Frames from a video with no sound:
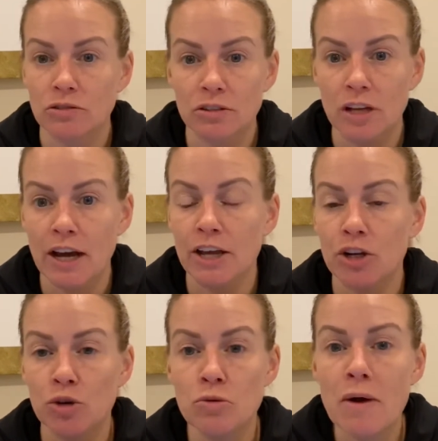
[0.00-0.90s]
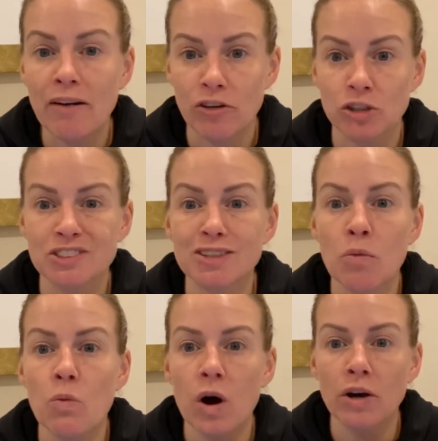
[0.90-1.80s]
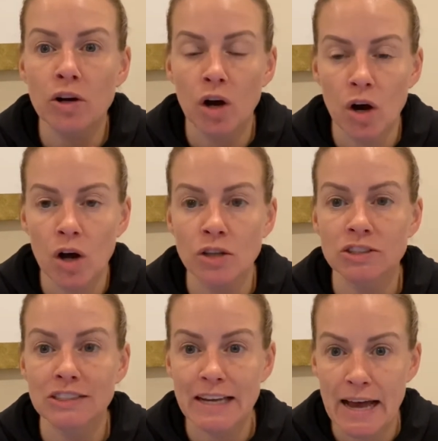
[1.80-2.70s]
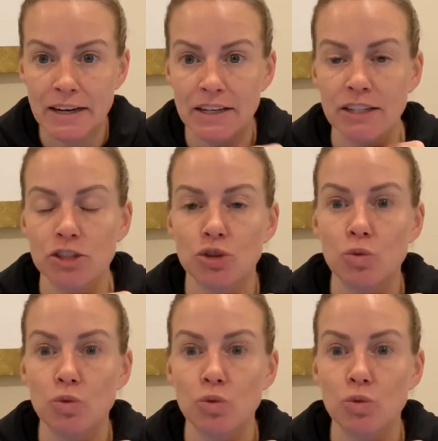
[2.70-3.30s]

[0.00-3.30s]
the client, whomever, someone calls the candidate to